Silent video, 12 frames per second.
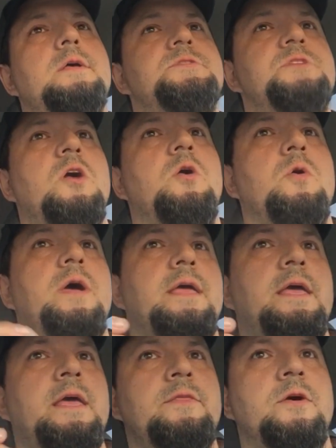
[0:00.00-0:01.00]
So
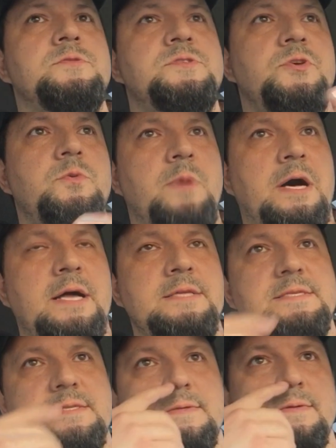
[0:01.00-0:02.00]
in those 2
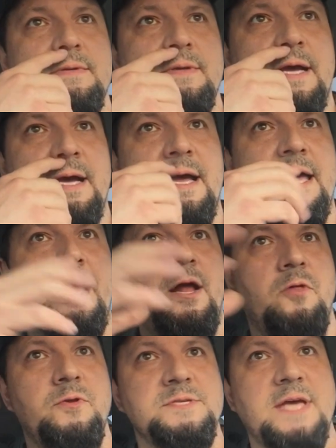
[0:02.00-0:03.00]
months, at
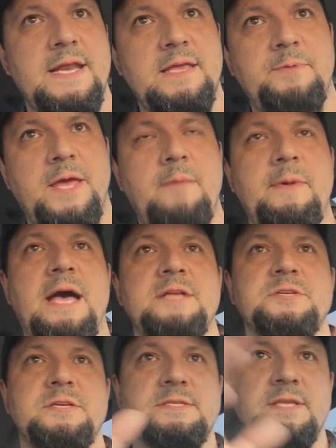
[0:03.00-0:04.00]
all those IDPA
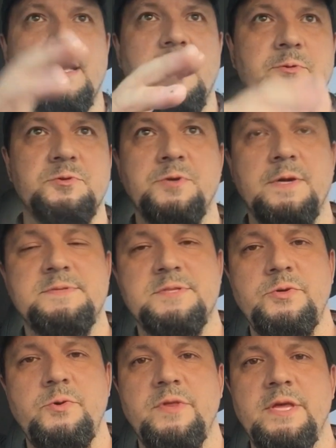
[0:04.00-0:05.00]
matches and a couple trips
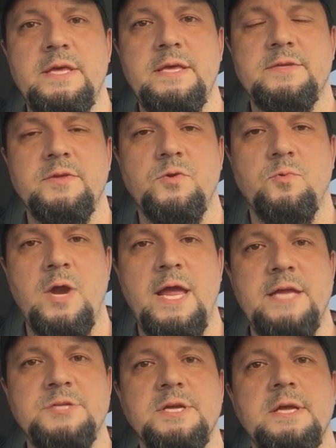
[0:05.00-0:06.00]
to the
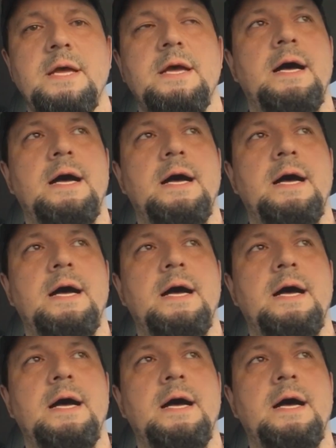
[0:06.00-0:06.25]
range,